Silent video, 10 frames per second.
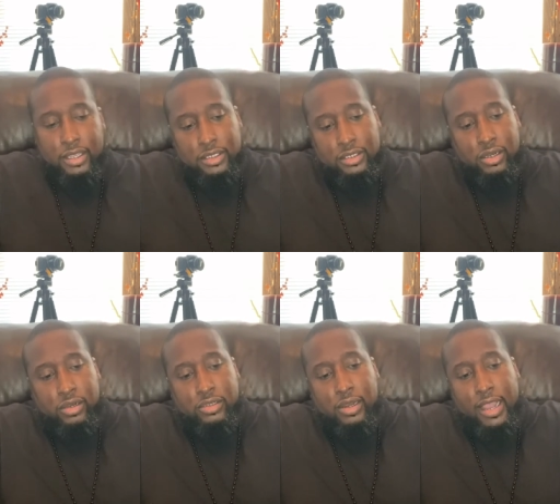she
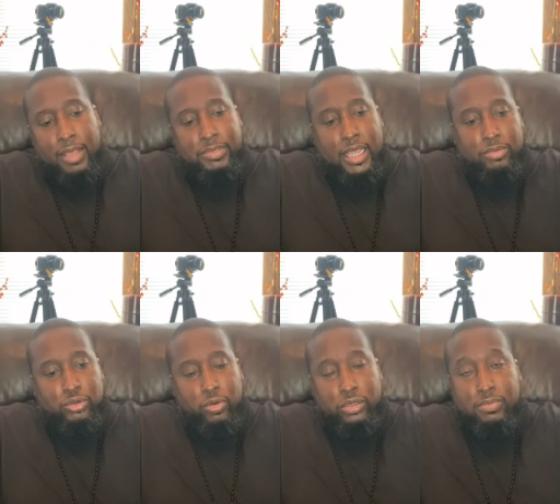turns her laptop
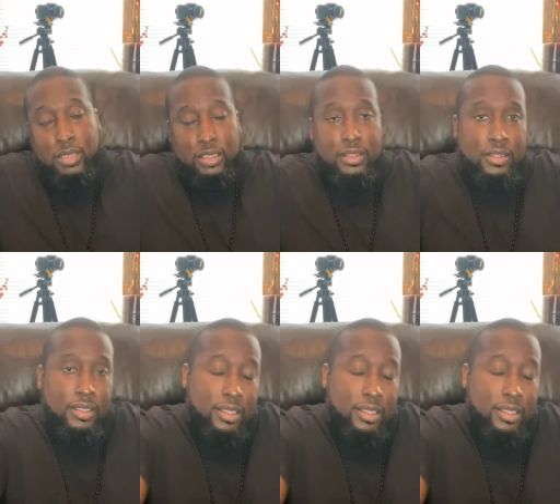towards me.